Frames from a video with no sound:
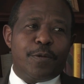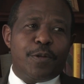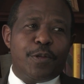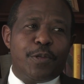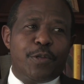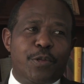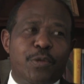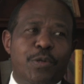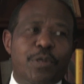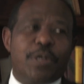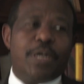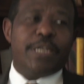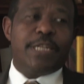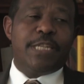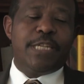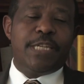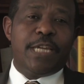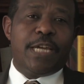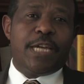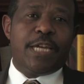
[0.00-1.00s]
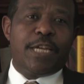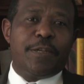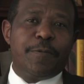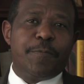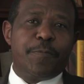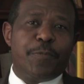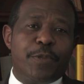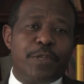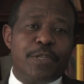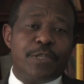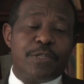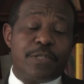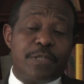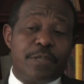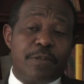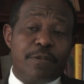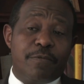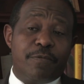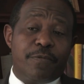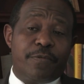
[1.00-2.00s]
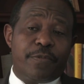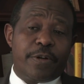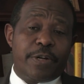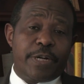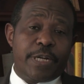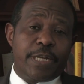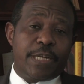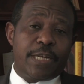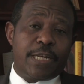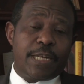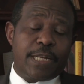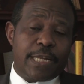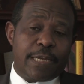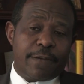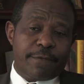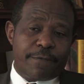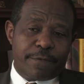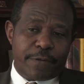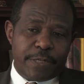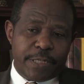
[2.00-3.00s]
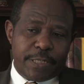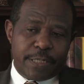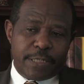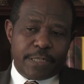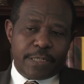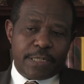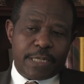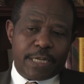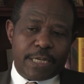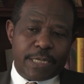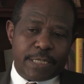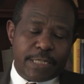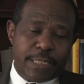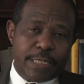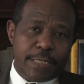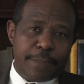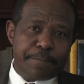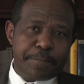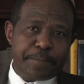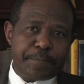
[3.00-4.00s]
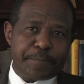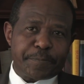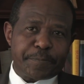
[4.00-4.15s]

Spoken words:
Your idea is a very lovely idea.